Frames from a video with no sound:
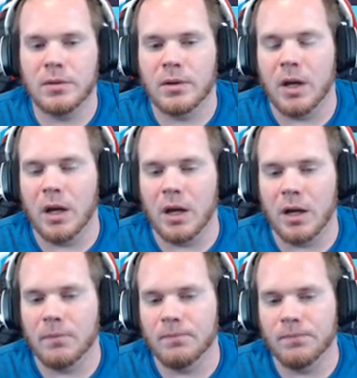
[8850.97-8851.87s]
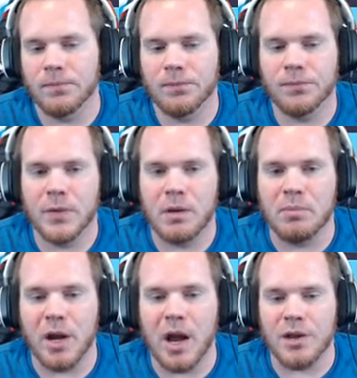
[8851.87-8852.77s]

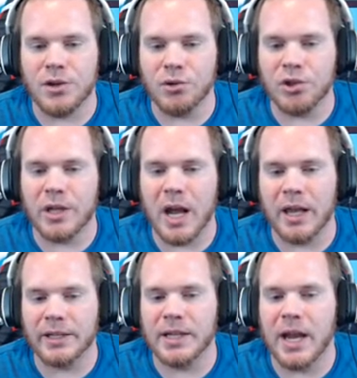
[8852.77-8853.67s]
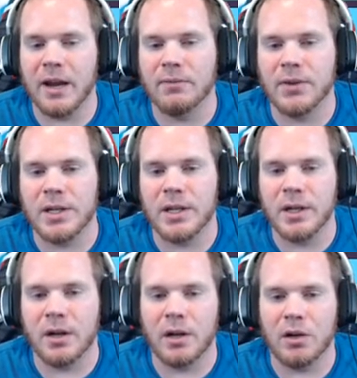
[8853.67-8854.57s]
But usually I like to have the
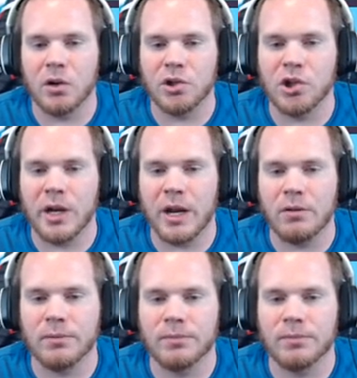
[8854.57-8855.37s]
hook shot out.